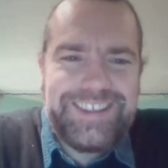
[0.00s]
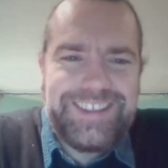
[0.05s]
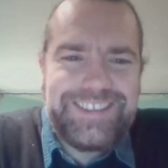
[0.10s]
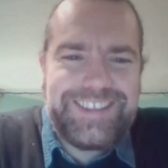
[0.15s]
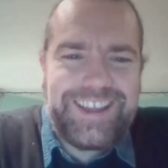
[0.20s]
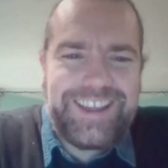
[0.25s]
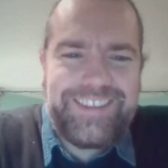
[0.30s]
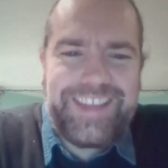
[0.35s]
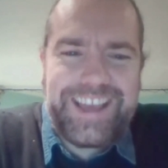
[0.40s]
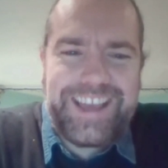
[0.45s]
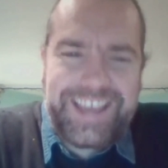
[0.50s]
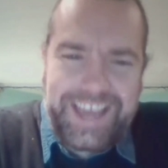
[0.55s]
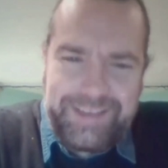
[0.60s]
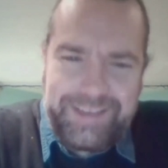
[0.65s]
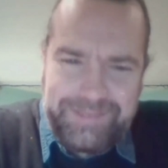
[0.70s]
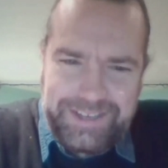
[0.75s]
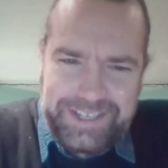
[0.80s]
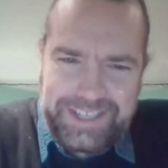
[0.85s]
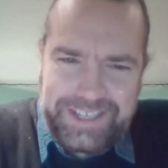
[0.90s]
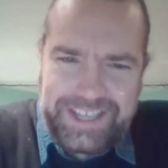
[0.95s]
So that
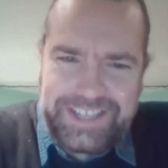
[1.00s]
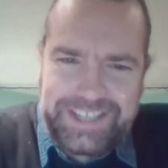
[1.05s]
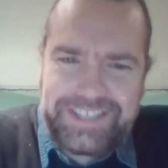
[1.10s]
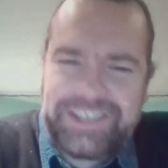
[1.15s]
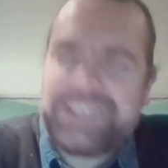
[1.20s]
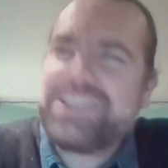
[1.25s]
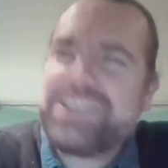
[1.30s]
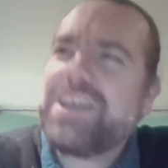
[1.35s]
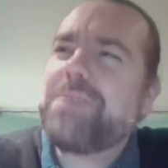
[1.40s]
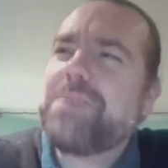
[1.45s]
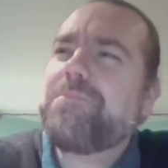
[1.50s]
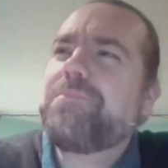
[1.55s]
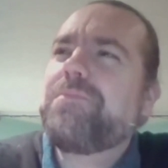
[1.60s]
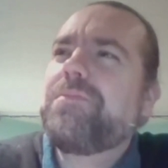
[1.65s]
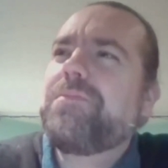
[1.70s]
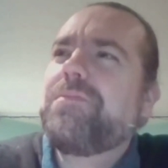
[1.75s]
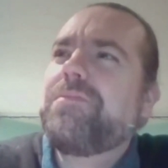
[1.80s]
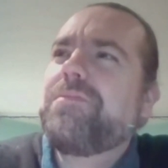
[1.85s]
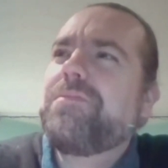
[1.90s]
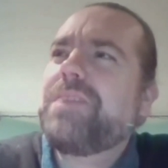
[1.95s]
game didn't get signed up.
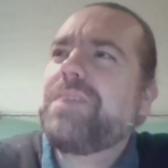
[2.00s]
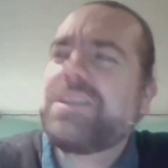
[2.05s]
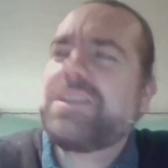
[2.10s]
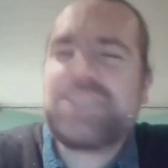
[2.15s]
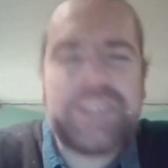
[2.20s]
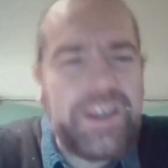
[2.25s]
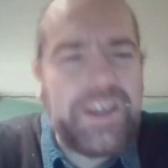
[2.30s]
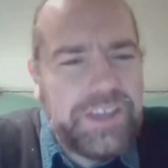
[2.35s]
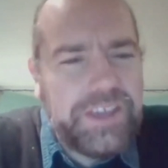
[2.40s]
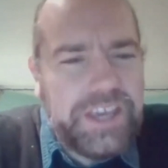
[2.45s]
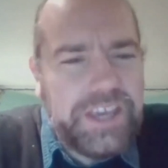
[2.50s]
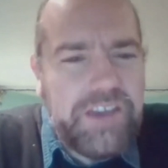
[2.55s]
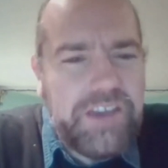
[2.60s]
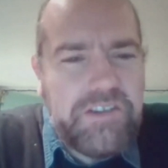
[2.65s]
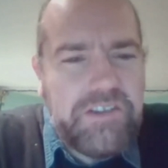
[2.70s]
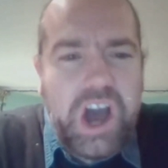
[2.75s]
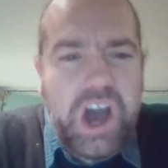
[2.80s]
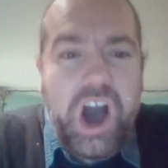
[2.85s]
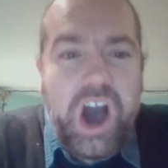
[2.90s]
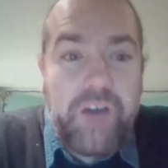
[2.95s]
That's another
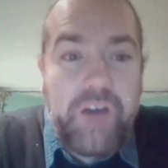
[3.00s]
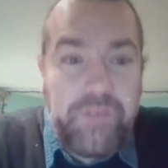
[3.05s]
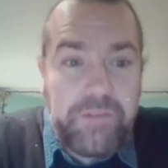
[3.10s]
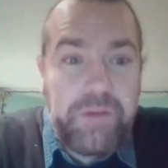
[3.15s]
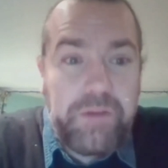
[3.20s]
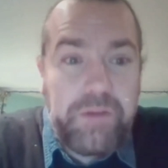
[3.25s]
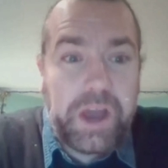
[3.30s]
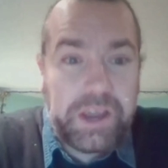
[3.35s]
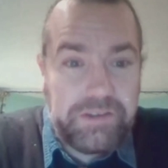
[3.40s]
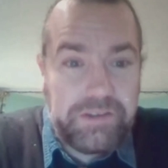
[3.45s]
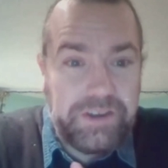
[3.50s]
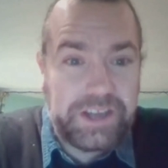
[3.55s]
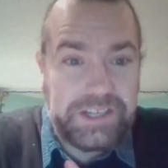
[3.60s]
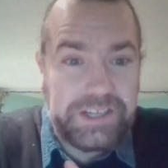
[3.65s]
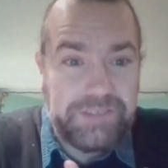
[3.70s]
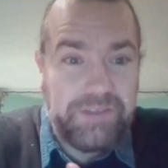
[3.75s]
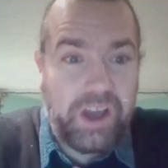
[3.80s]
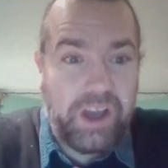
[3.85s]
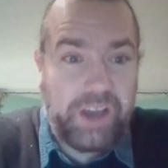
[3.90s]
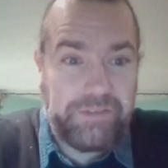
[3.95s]
year and a half of my
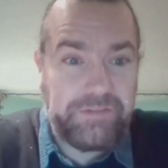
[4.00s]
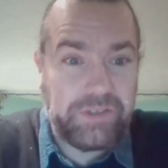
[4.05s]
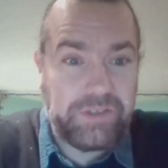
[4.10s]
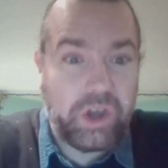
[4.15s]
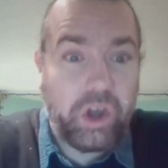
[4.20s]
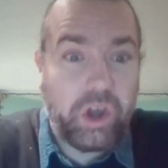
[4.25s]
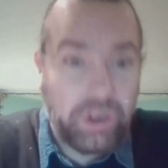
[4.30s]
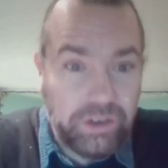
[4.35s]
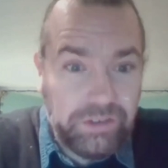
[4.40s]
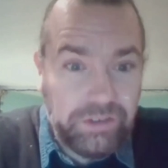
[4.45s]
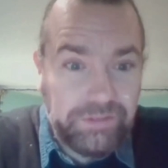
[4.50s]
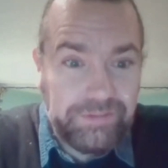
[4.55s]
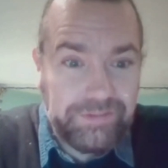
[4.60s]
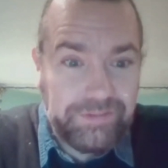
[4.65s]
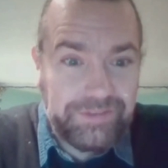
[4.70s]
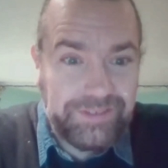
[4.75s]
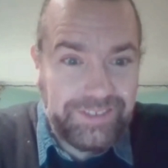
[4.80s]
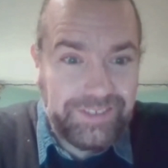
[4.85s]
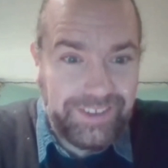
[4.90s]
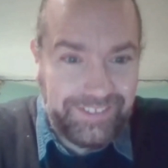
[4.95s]
creative life gone
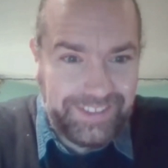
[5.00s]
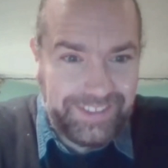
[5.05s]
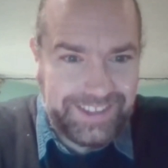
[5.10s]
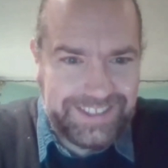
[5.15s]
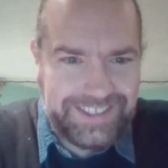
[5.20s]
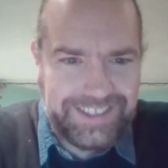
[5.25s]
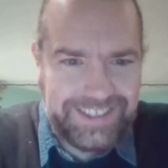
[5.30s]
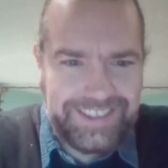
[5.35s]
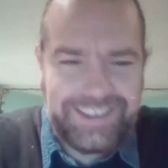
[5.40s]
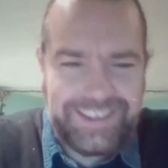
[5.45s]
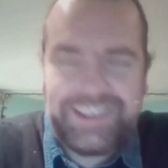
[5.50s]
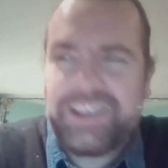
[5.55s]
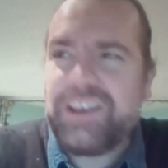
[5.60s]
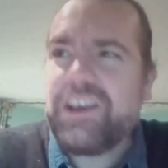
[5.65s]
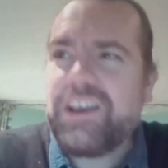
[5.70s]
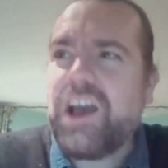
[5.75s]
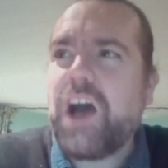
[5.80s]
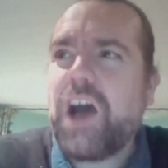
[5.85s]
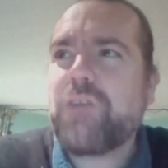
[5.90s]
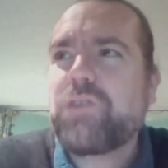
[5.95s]
on this.
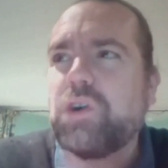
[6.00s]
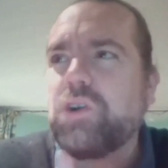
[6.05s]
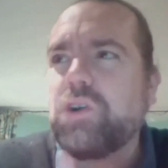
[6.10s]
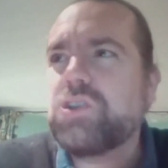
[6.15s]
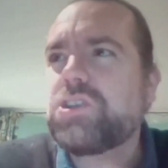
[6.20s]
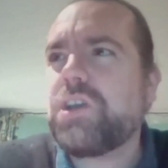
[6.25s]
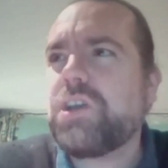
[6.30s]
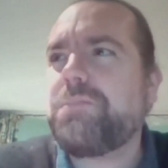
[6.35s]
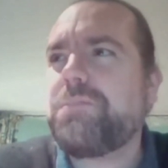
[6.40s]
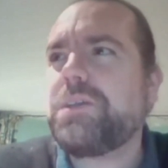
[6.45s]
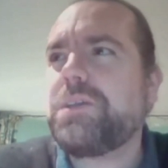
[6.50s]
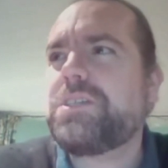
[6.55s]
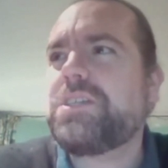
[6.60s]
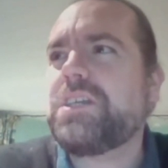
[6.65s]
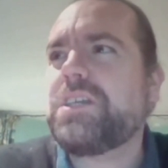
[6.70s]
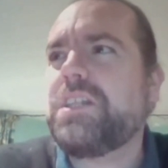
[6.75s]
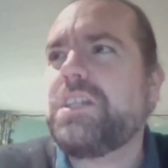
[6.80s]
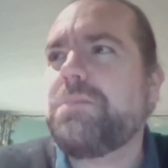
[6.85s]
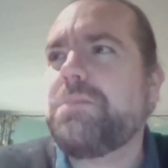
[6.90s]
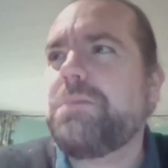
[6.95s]
Of course, I'm
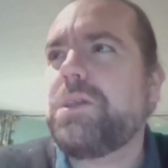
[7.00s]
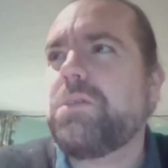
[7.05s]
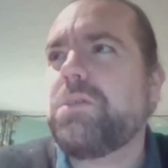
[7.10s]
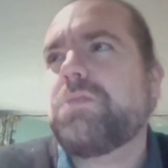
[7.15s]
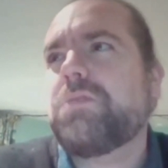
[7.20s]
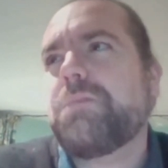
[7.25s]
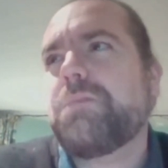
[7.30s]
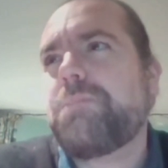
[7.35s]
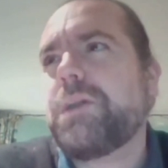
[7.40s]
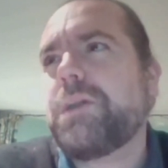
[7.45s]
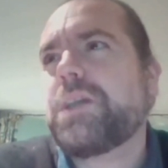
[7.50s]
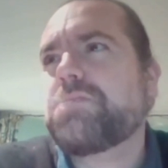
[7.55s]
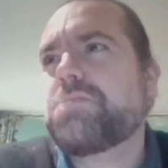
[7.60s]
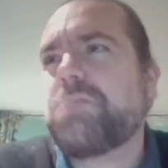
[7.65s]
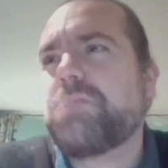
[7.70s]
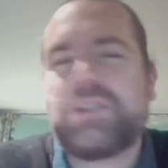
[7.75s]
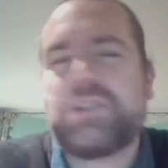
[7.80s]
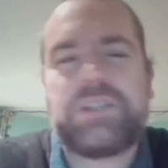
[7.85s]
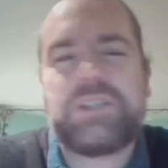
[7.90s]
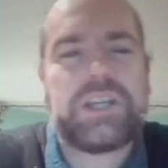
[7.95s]
missing in the middle the
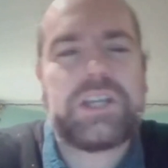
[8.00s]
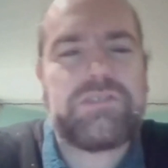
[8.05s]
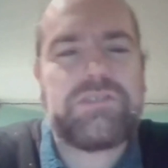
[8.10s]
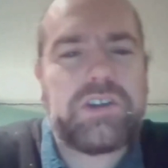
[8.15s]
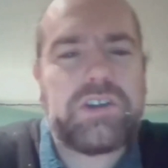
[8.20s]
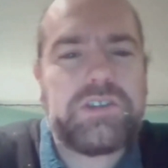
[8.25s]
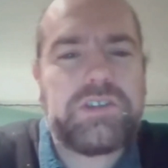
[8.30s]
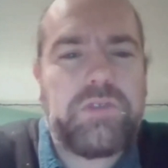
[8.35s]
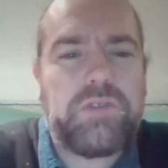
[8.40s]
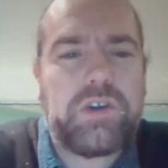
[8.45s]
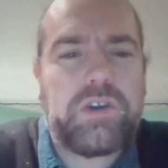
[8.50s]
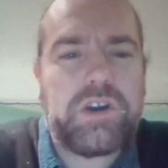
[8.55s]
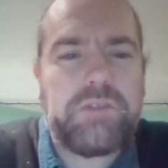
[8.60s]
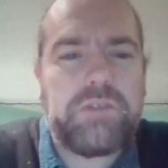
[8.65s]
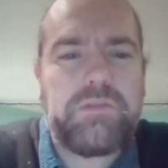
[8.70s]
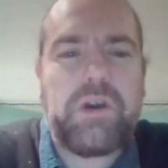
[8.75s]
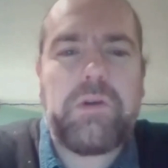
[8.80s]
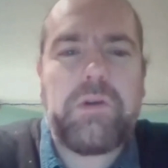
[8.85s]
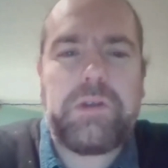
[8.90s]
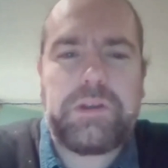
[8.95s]
biggest one, Sex, Drugs and Rock
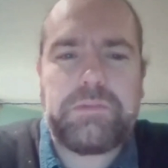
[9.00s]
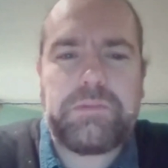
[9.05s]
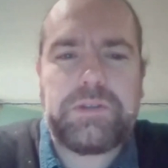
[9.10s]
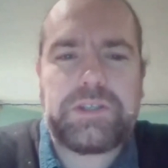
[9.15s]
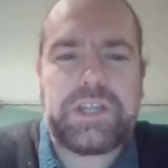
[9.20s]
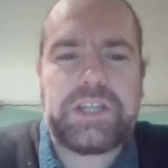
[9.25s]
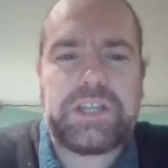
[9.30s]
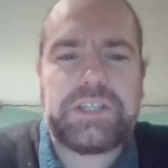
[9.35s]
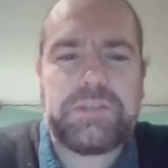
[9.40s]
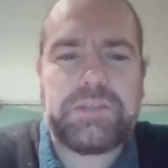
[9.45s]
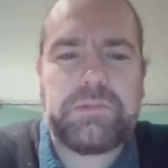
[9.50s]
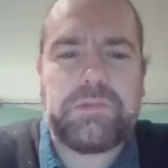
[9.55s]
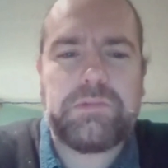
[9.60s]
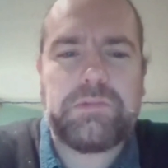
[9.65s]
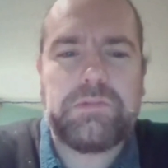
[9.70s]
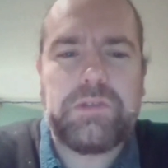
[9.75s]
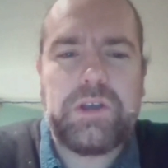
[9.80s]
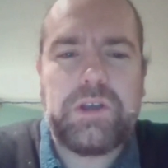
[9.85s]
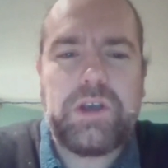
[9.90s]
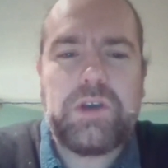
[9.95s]
and Roll, It'll Be Sensible.
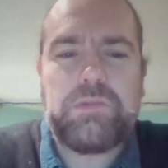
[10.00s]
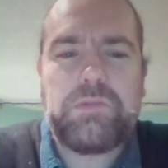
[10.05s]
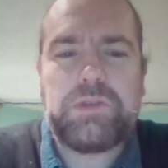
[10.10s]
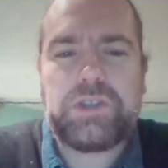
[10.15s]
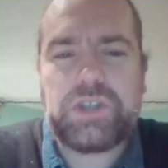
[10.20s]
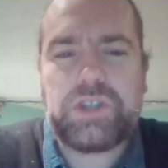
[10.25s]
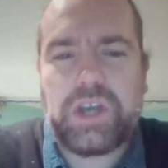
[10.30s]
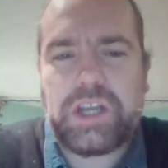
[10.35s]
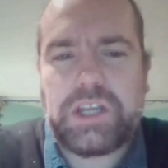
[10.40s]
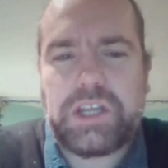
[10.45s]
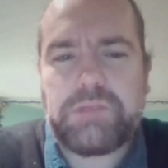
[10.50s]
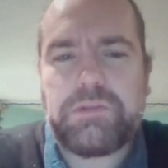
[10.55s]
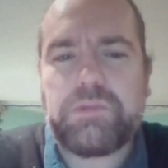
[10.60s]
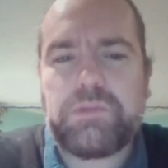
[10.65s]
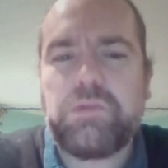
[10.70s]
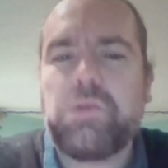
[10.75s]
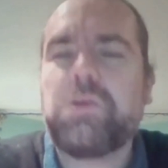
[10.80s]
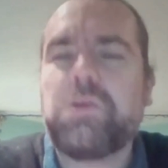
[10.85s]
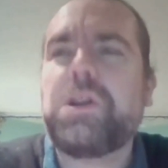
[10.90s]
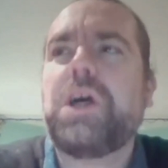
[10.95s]
We signed it with
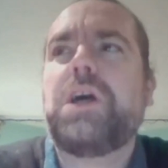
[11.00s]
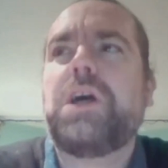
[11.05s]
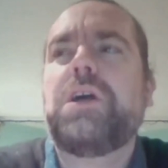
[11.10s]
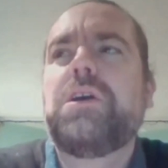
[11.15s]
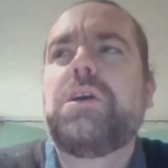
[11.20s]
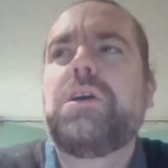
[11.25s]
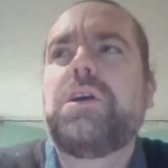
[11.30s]
Warner,